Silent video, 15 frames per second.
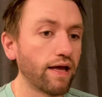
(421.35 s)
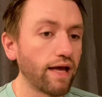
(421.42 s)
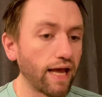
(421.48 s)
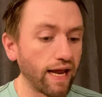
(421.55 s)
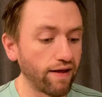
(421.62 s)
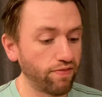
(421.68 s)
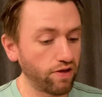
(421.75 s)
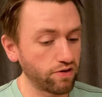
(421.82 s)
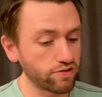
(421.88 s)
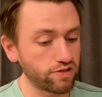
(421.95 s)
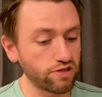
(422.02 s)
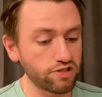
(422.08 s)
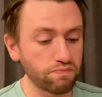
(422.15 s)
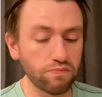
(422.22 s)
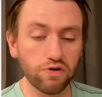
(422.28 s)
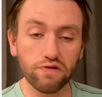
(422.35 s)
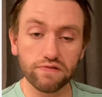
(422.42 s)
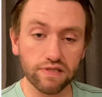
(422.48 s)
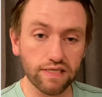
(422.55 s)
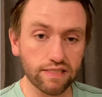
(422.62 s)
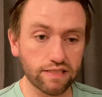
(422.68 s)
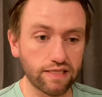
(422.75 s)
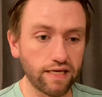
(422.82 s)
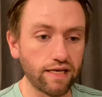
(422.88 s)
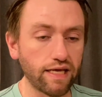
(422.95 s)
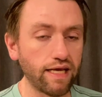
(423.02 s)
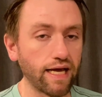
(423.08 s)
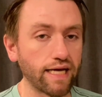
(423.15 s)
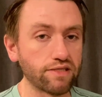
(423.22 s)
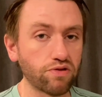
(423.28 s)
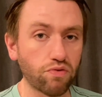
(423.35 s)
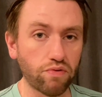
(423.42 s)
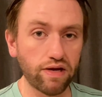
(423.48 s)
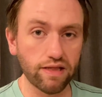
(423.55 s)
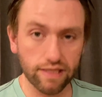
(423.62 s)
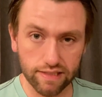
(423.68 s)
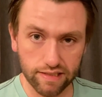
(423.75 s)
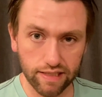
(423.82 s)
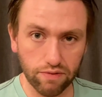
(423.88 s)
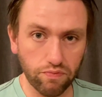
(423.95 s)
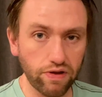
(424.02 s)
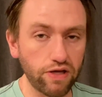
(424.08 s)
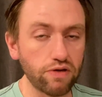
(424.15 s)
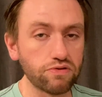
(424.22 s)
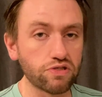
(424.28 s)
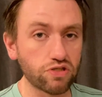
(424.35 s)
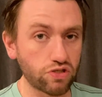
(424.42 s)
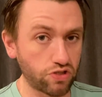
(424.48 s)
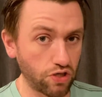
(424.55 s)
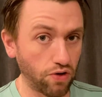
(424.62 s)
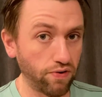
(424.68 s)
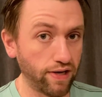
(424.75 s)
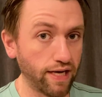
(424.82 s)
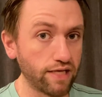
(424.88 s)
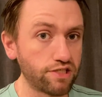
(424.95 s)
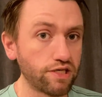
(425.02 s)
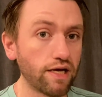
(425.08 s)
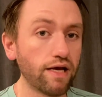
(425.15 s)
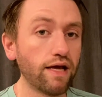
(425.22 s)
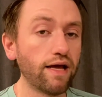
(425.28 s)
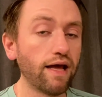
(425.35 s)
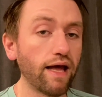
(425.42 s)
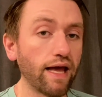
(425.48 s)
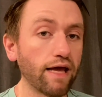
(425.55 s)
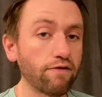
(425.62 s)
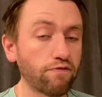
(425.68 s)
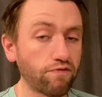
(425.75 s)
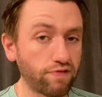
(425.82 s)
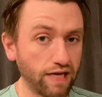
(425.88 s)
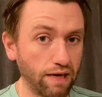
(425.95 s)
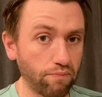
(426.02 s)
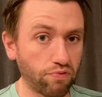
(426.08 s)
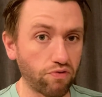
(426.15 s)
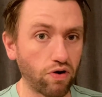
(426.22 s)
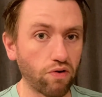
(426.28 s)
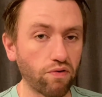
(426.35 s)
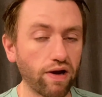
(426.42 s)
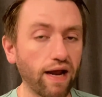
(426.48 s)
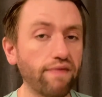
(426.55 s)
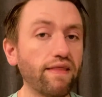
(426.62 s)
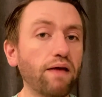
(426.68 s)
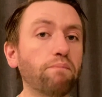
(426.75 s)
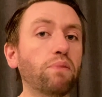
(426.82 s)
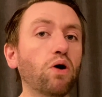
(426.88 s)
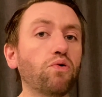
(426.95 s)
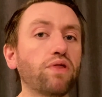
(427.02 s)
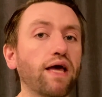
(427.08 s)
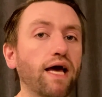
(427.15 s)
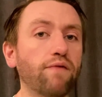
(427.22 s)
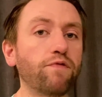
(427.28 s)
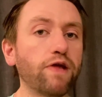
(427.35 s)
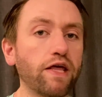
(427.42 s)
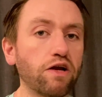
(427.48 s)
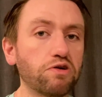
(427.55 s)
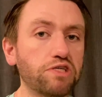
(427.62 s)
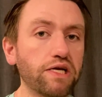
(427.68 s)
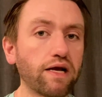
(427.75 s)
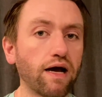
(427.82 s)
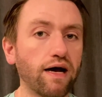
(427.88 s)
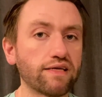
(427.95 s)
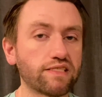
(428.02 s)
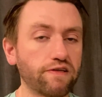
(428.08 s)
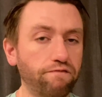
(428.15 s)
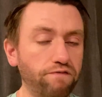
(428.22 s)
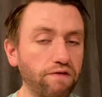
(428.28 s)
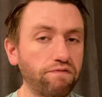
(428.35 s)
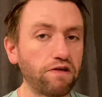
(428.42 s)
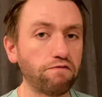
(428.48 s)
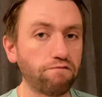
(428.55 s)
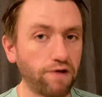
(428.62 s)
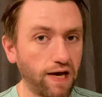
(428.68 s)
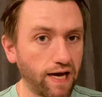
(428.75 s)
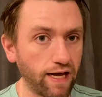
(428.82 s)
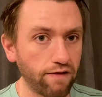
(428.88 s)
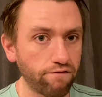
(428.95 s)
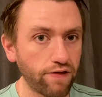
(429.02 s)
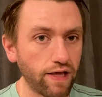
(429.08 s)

And there's those moves listed. He has 3 listed. We use Stone Edge and Flamethrower, and they both have an energy cost of 55.